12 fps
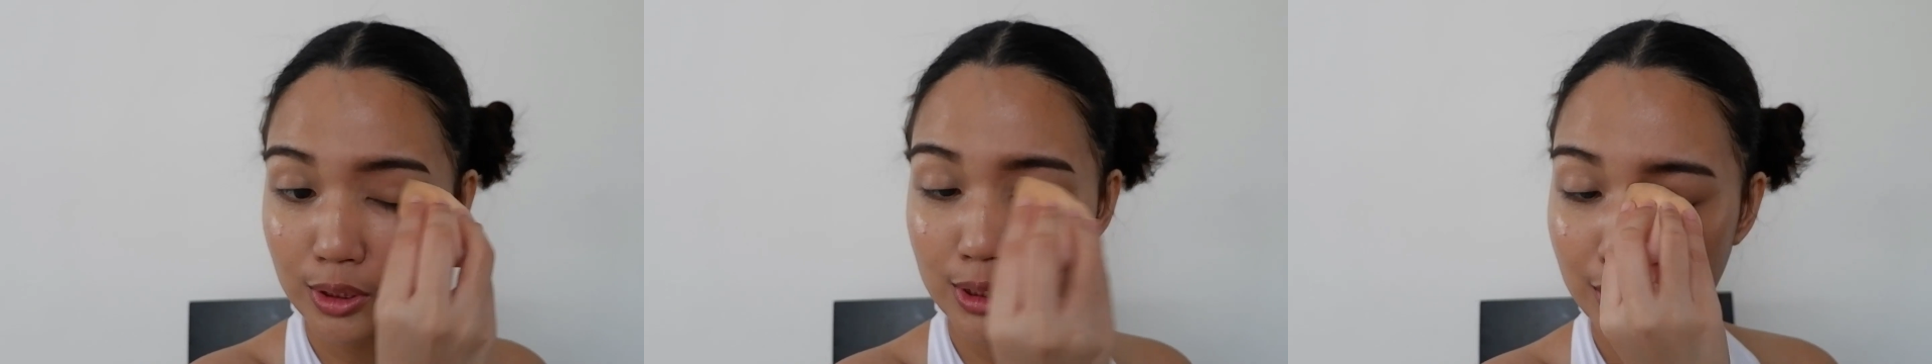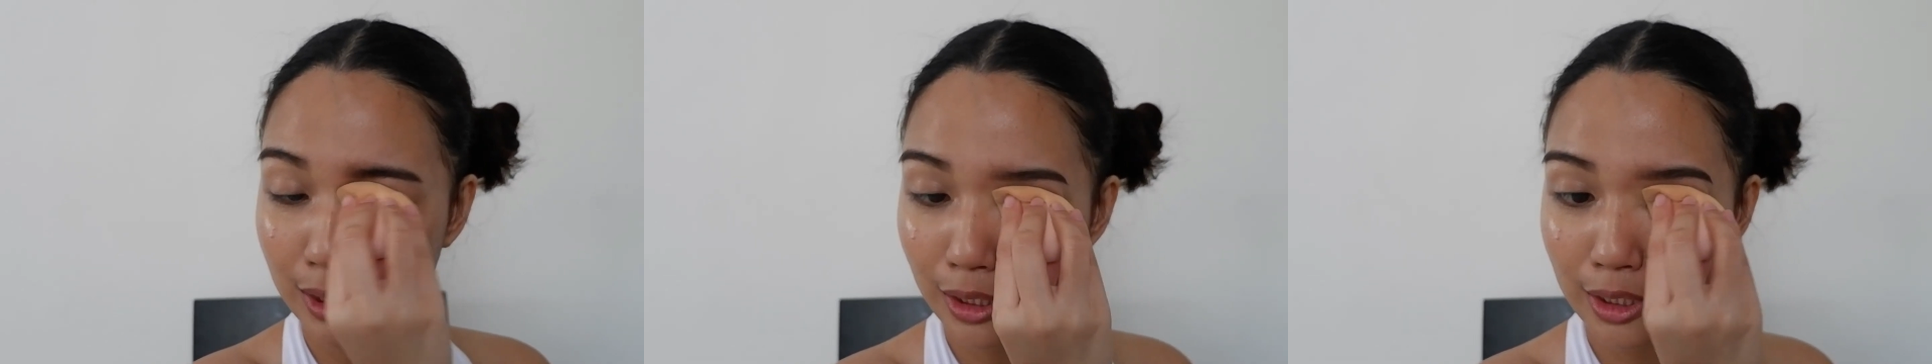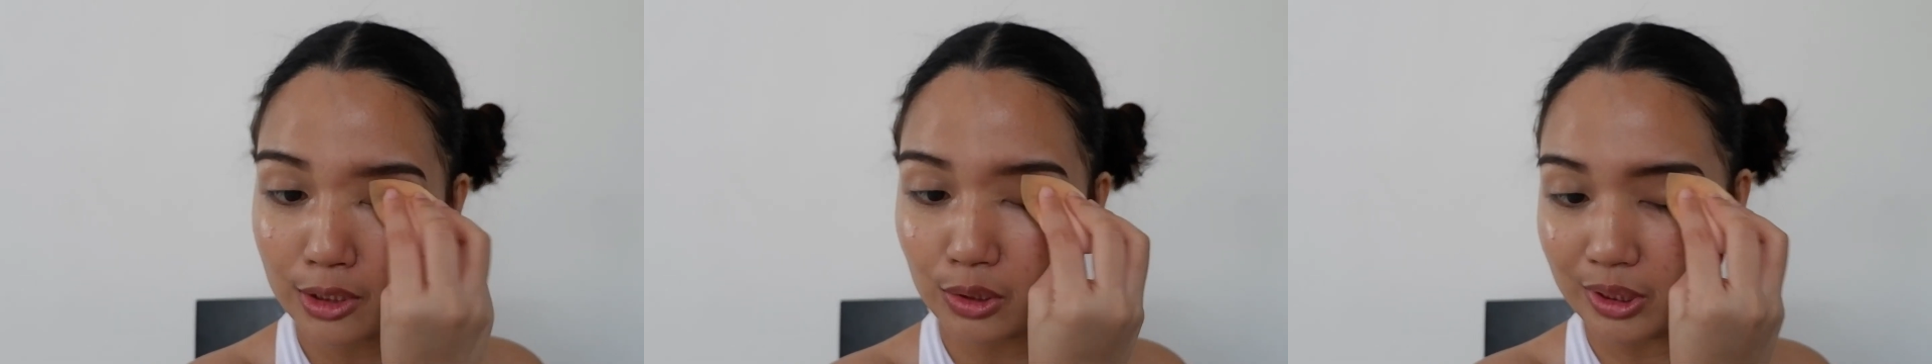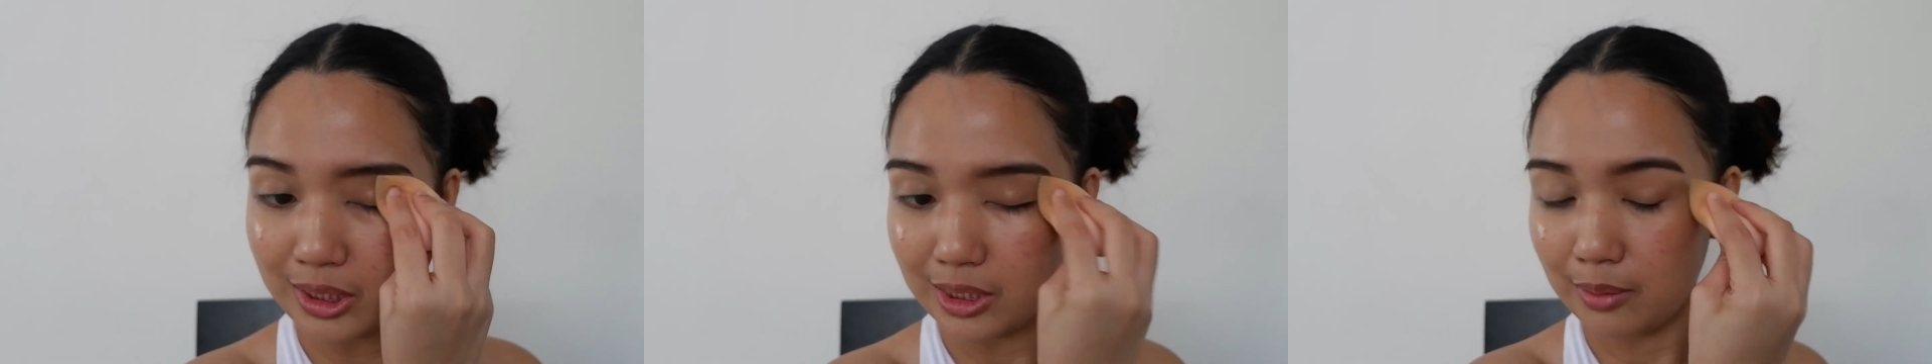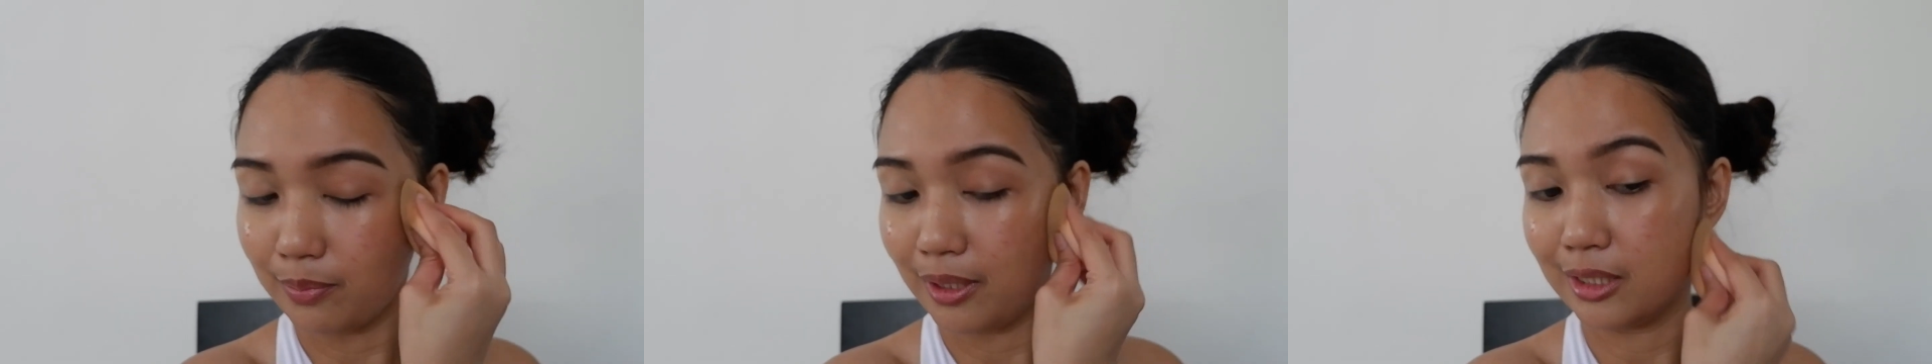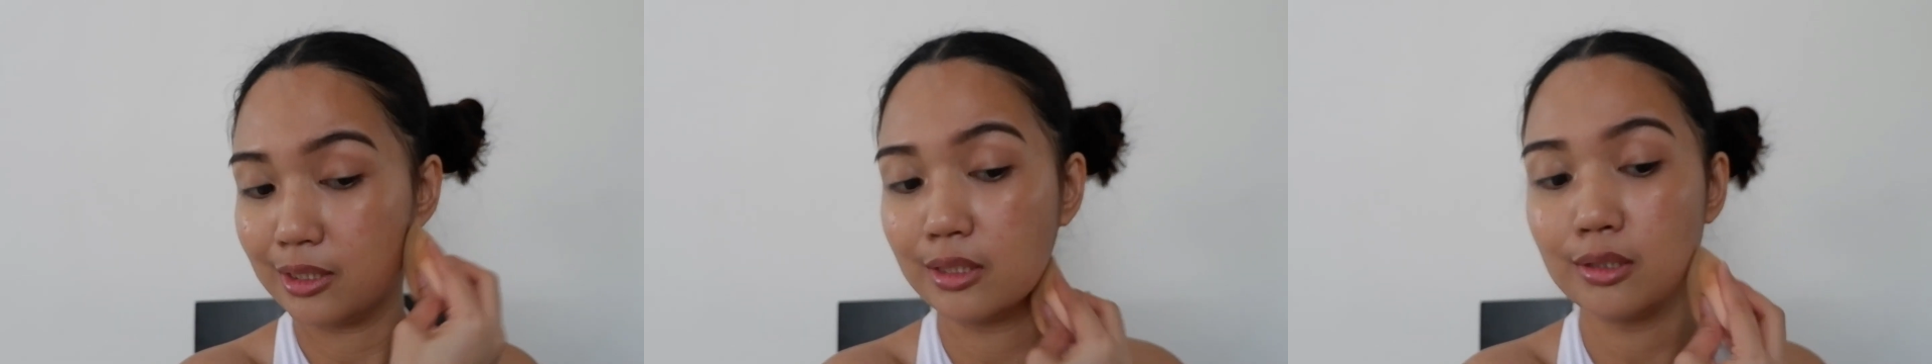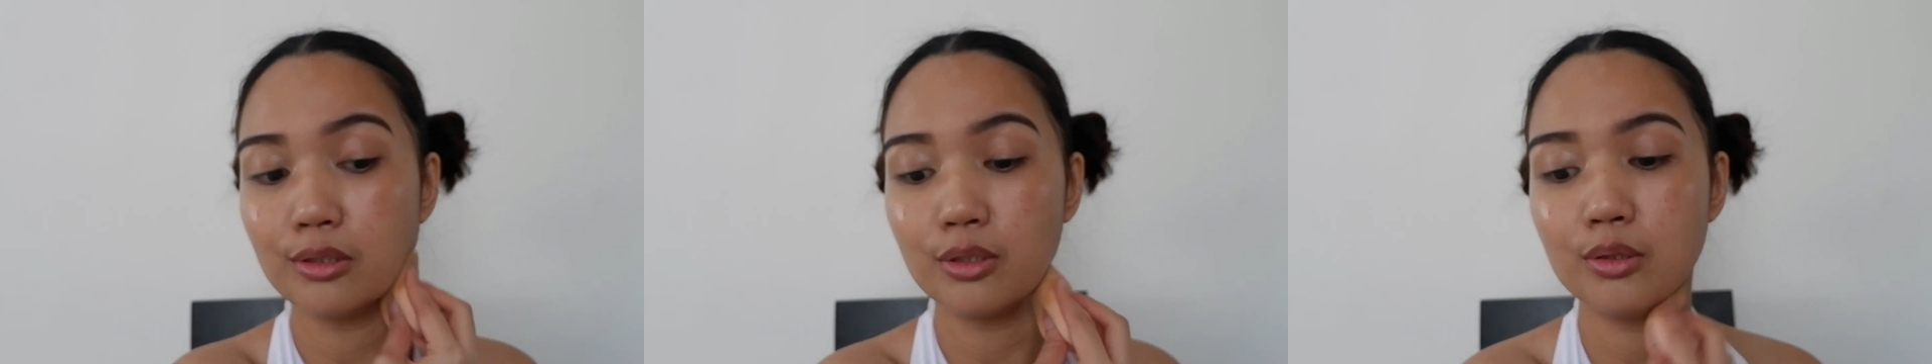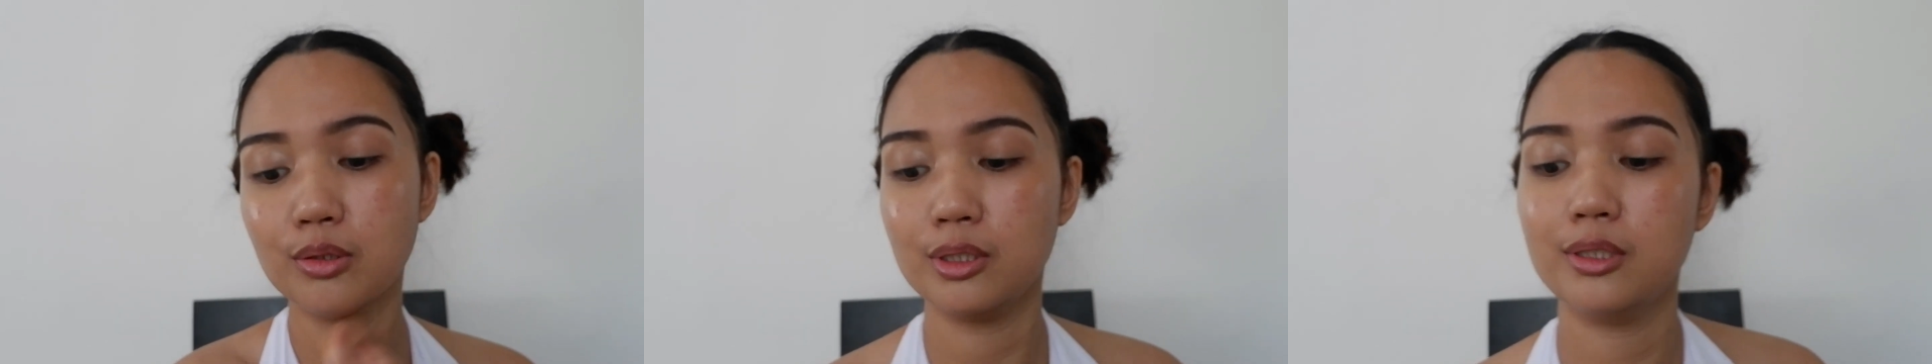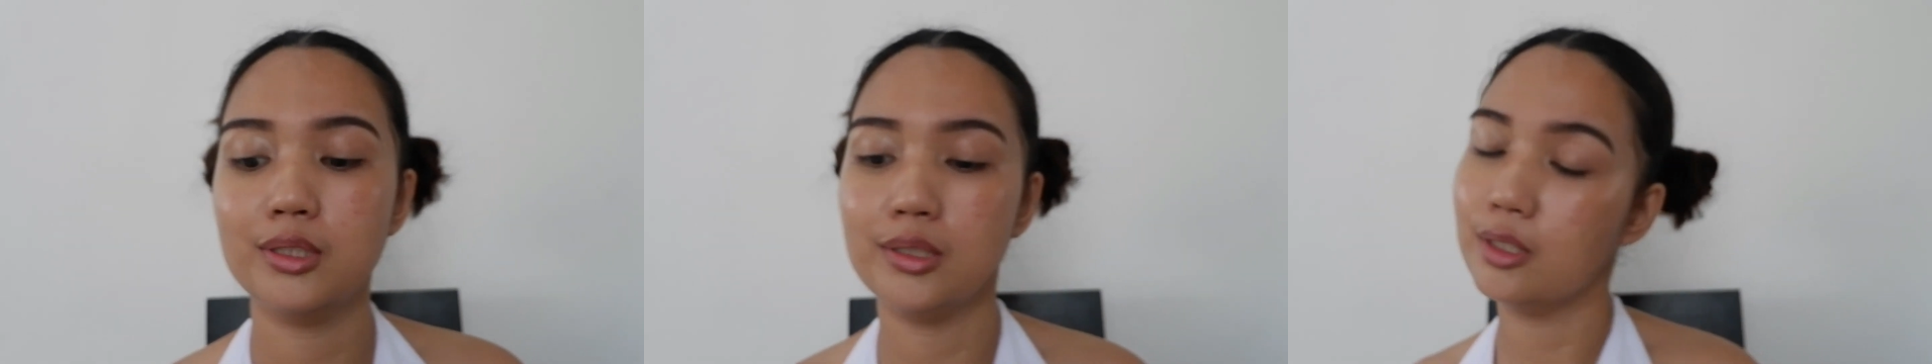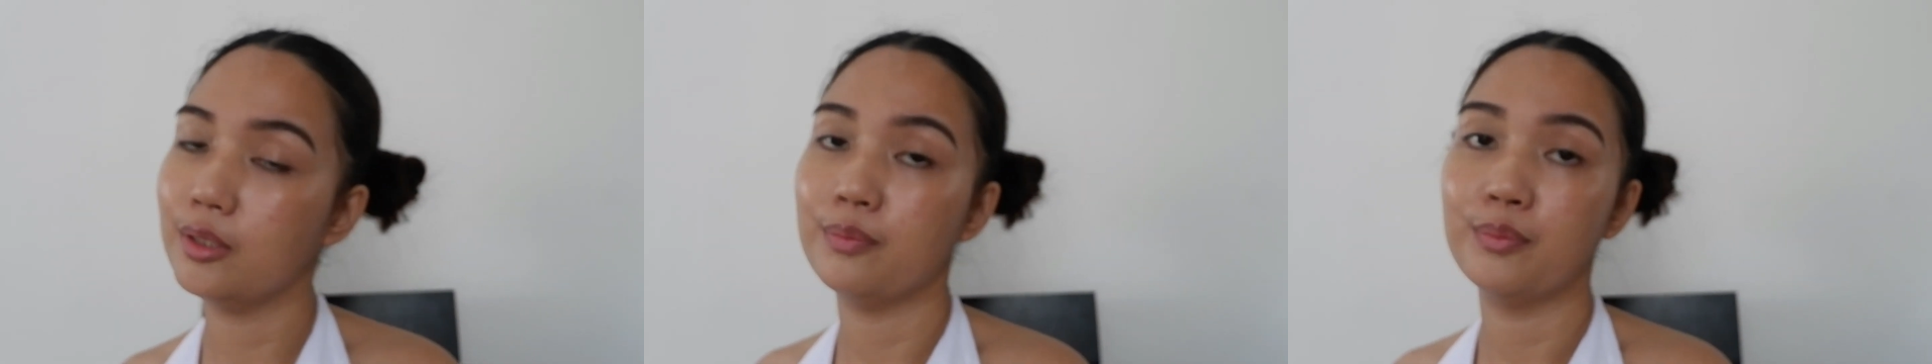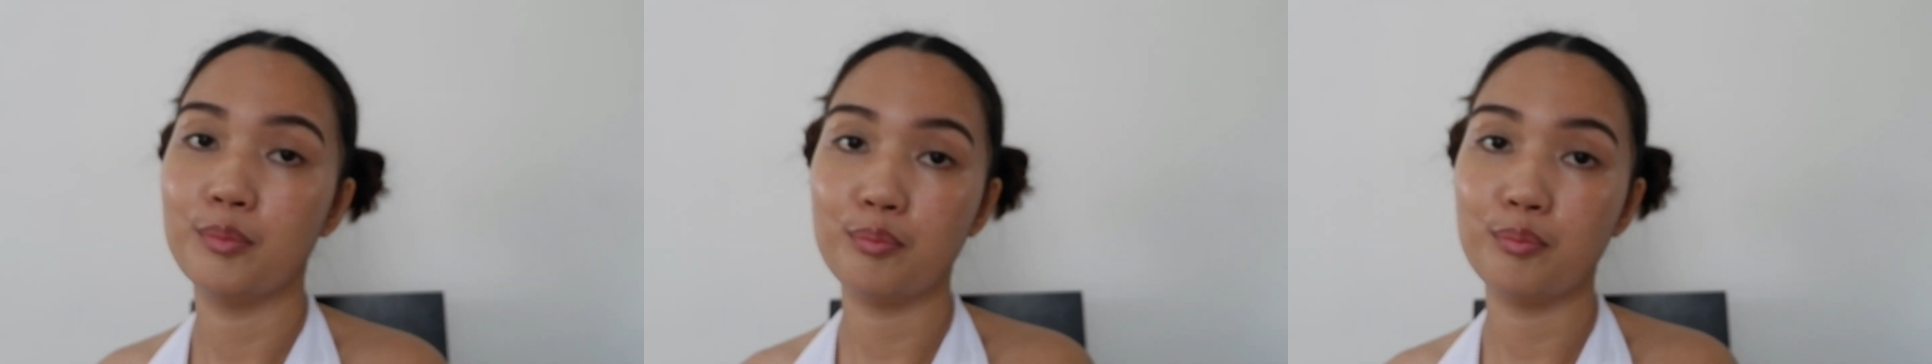concealer, so it's depend. Just use the